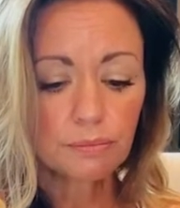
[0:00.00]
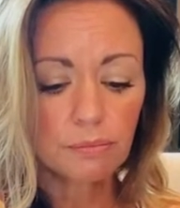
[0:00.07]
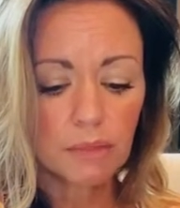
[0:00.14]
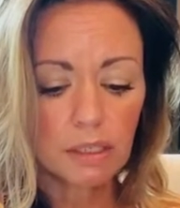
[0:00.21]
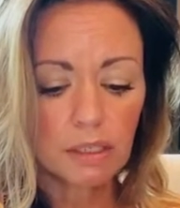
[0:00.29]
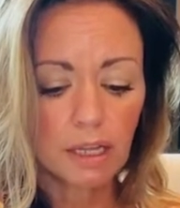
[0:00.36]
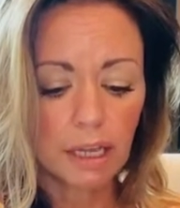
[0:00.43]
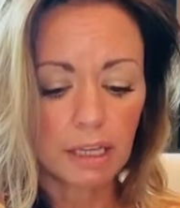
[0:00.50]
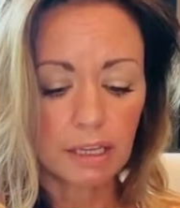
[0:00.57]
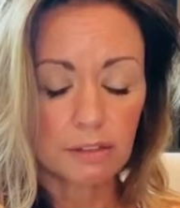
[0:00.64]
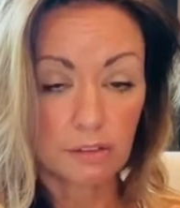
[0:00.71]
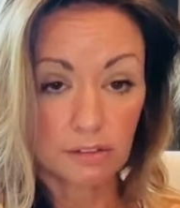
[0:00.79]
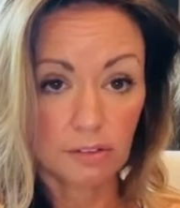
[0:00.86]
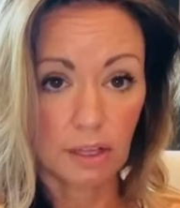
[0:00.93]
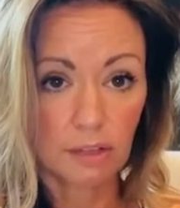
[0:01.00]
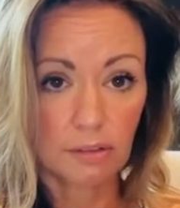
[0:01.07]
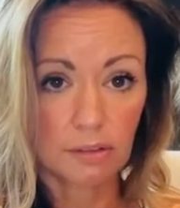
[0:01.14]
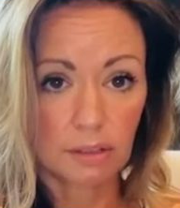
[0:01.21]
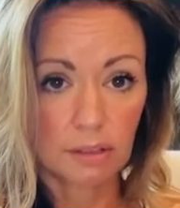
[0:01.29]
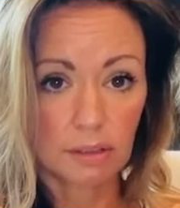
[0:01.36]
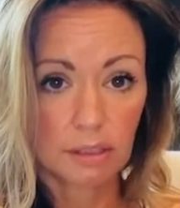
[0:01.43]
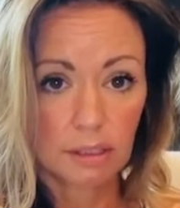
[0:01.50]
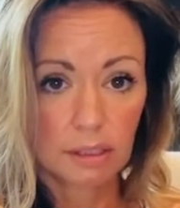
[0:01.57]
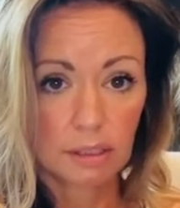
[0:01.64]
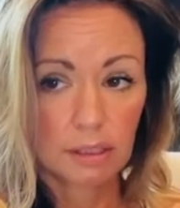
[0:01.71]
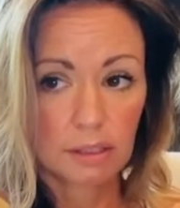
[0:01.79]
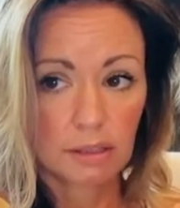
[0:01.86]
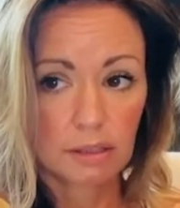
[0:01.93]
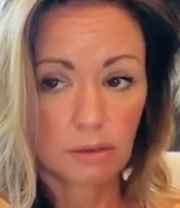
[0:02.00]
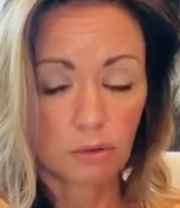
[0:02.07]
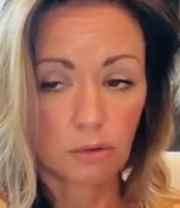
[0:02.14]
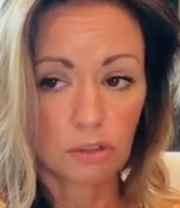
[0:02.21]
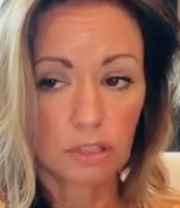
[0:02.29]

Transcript: And I get the sense that there's a